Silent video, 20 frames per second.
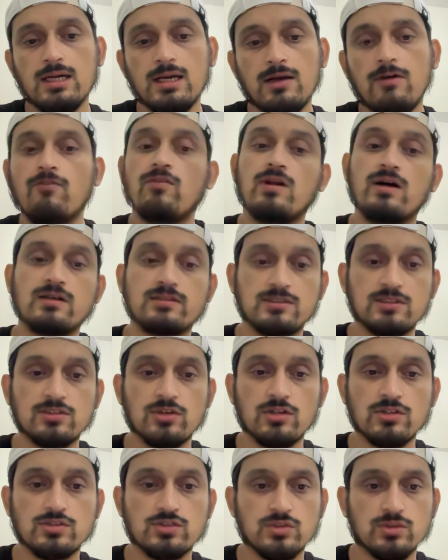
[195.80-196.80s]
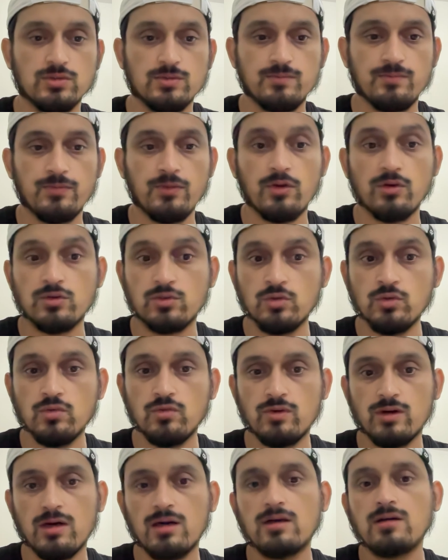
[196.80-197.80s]
Flux is also not too
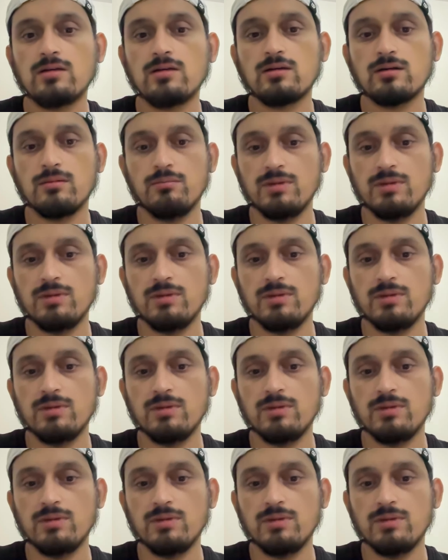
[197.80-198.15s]
far.